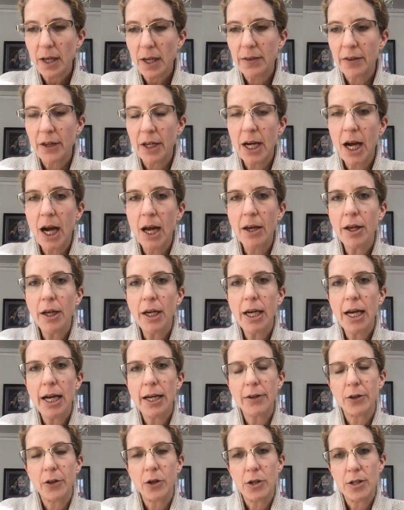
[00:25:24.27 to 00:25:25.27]
the color
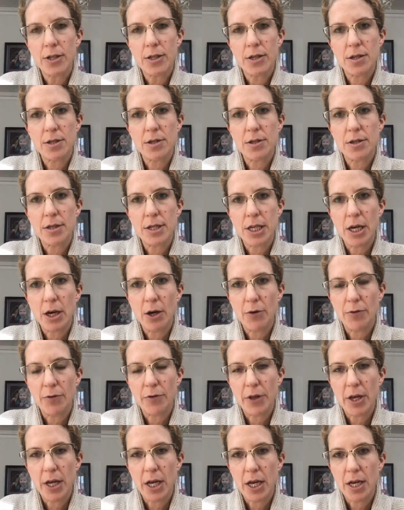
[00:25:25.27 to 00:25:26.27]
and the consistency of
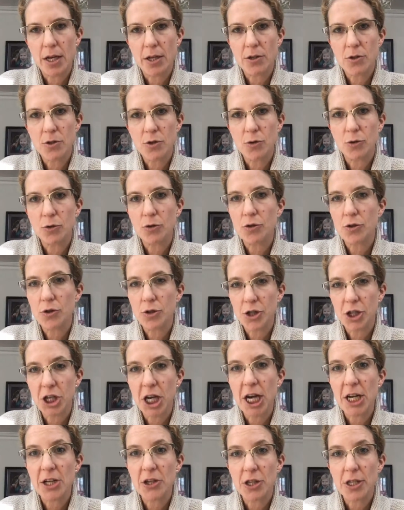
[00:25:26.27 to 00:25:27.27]
their stools to
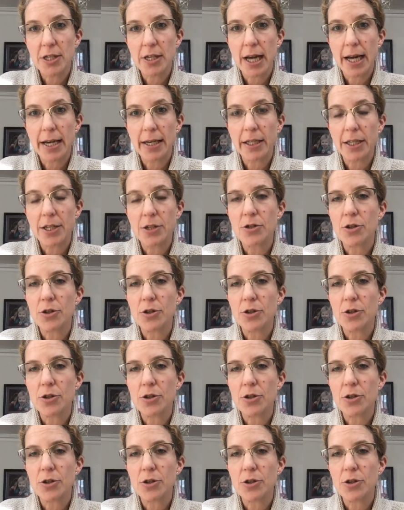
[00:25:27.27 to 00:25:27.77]
change slightly,